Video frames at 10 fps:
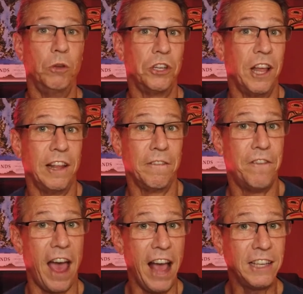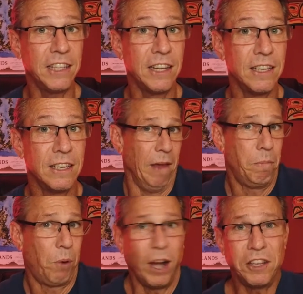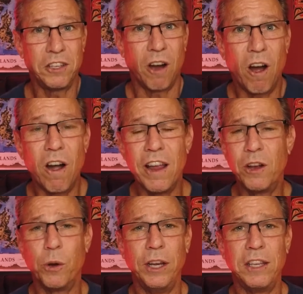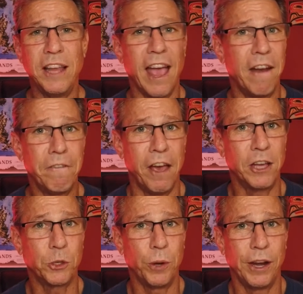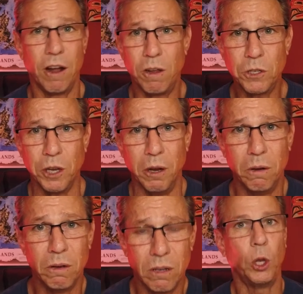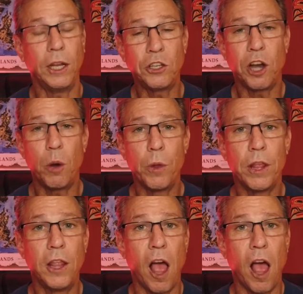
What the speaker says: Homes are selling fast, and prices are increasing at a fast rate also. So let's start with